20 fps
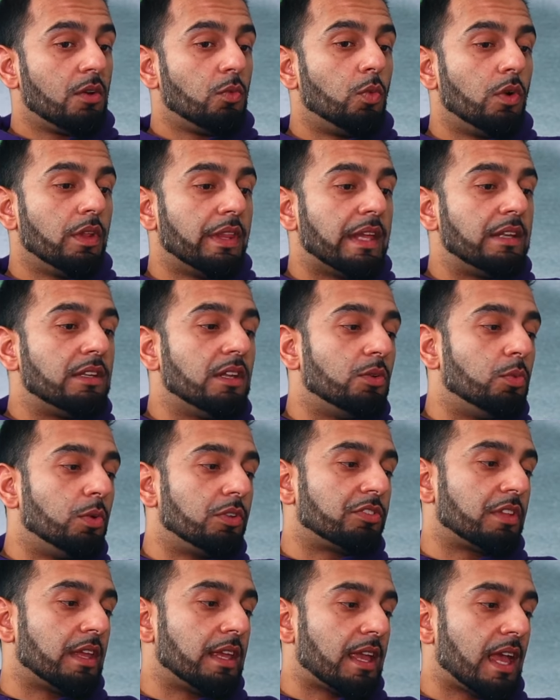What they did
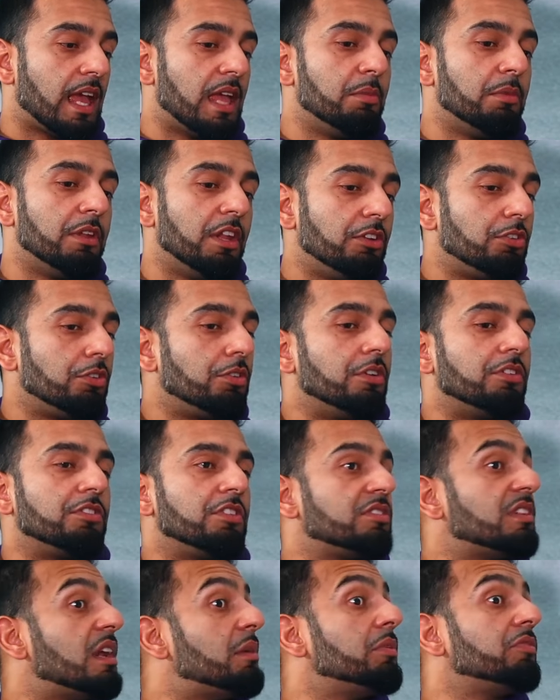was they came and
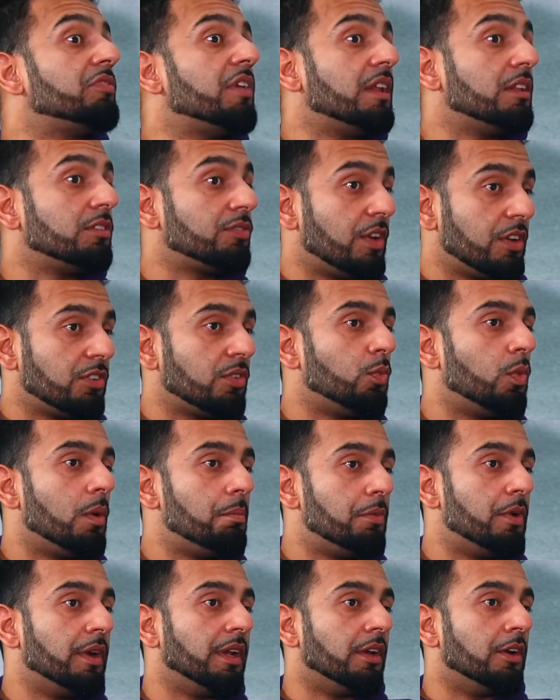introduced Islamic Finance version
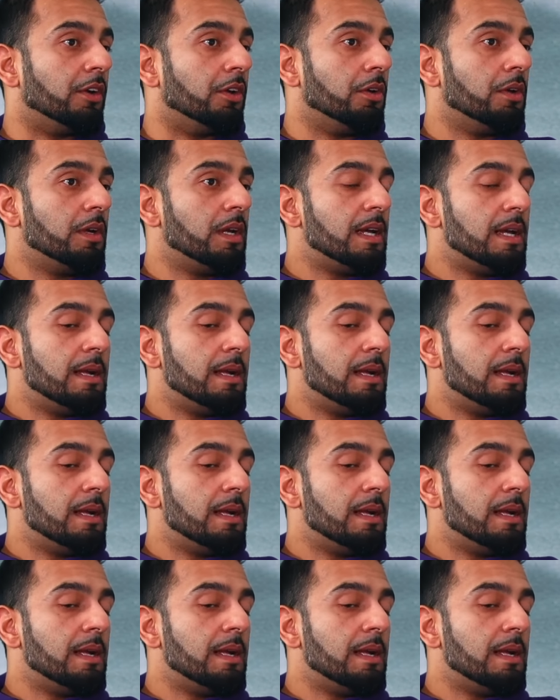1.0.